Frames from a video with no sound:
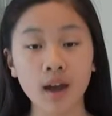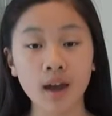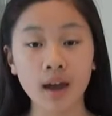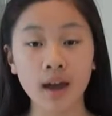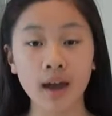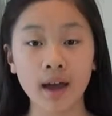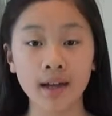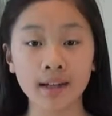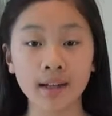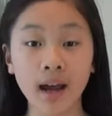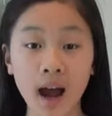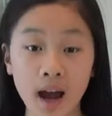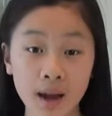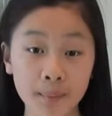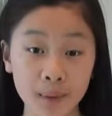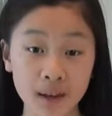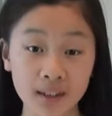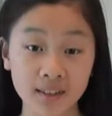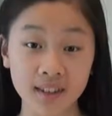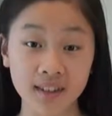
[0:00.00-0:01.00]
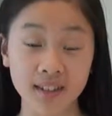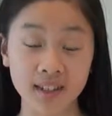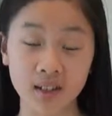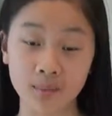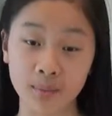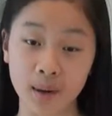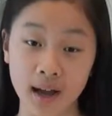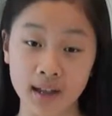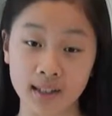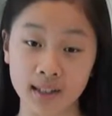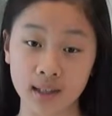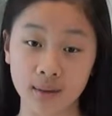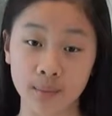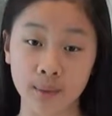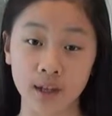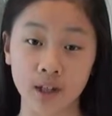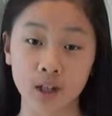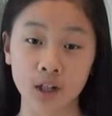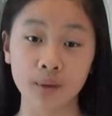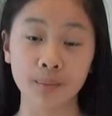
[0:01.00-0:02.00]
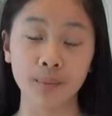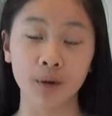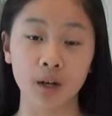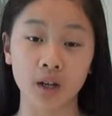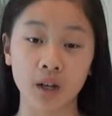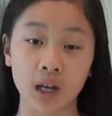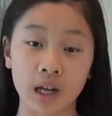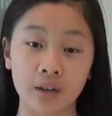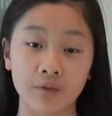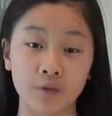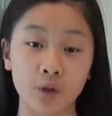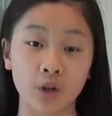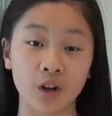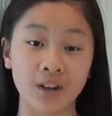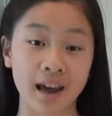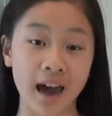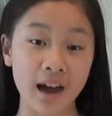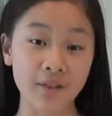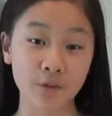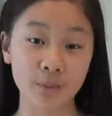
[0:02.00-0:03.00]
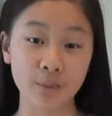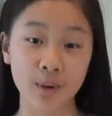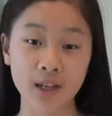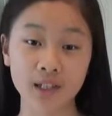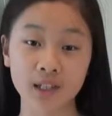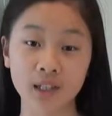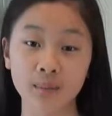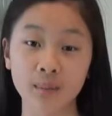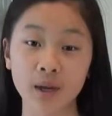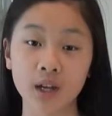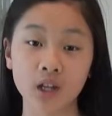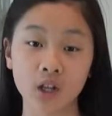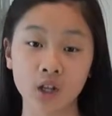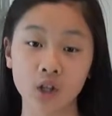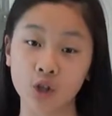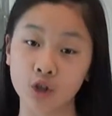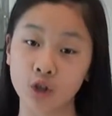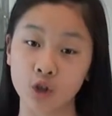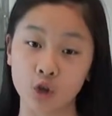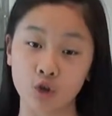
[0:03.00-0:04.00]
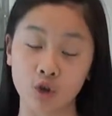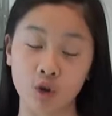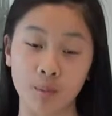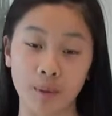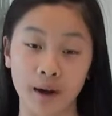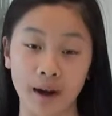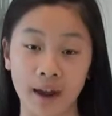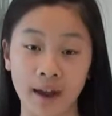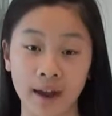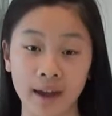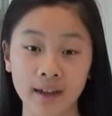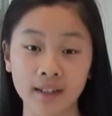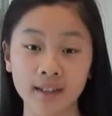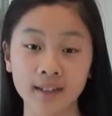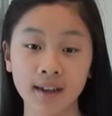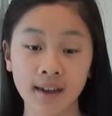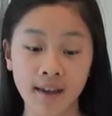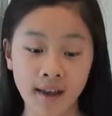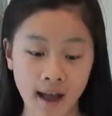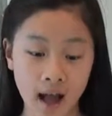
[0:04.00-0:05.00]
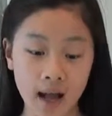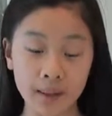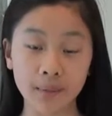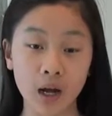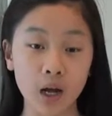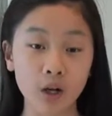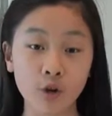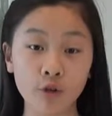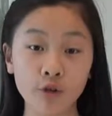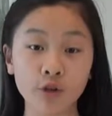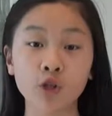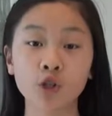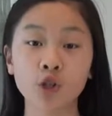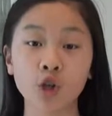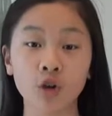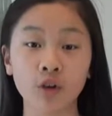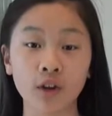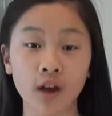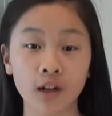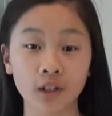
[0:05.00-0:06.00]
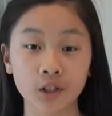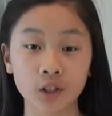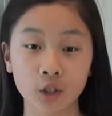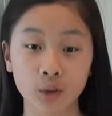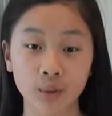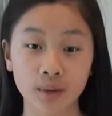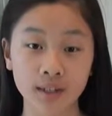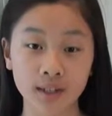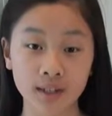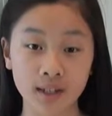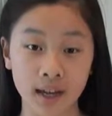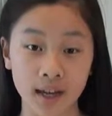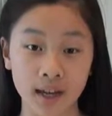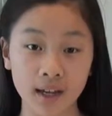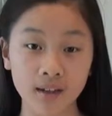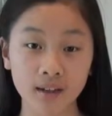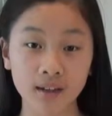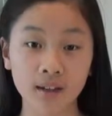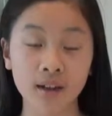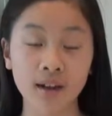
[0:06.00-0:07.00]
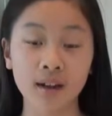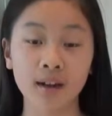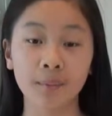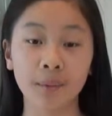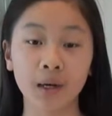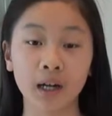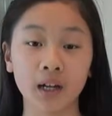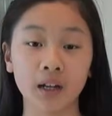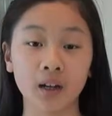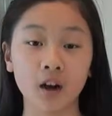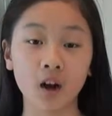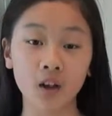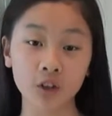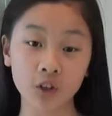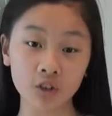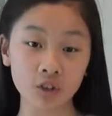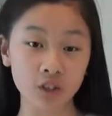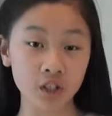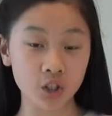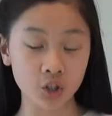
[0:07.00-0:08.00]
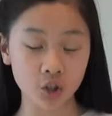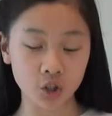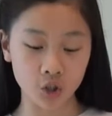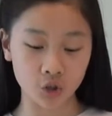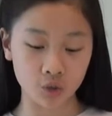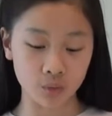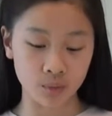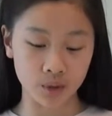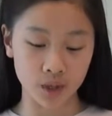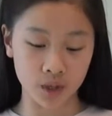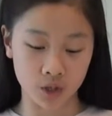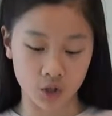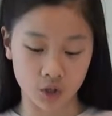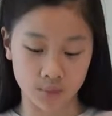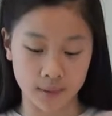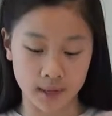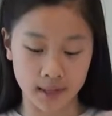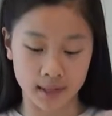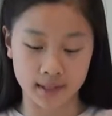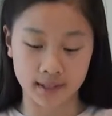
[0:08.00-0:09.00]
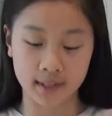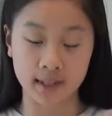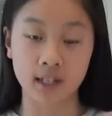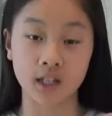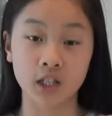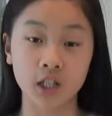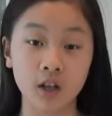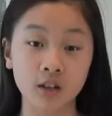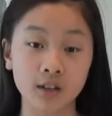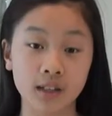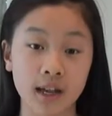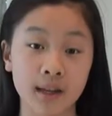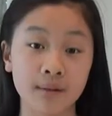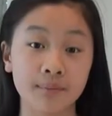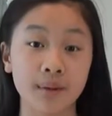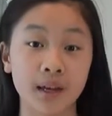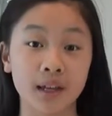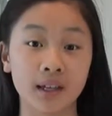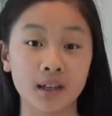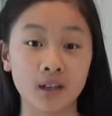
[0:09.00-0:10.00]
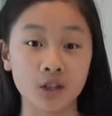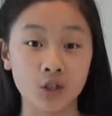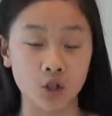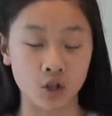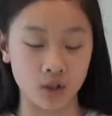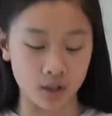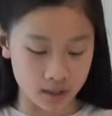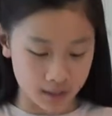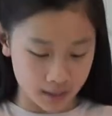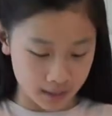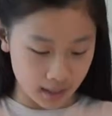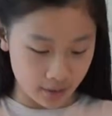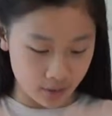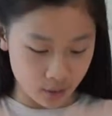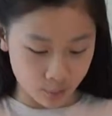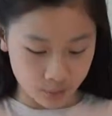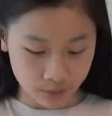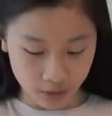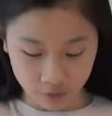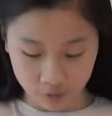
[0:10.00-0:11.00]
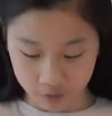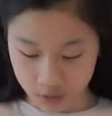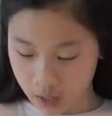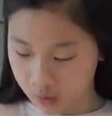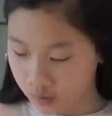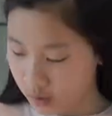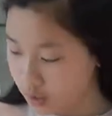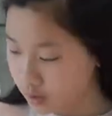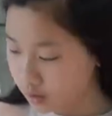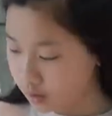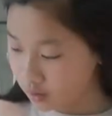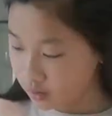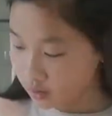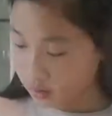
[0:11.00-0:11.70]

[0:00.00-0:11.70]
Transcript: And I made this in a pasta maker, but if you don't have a pasta maker, you could do it by hand. I'm not going to show you how to do it today, but all you need to do is mix the salt and baking soda together with the flour.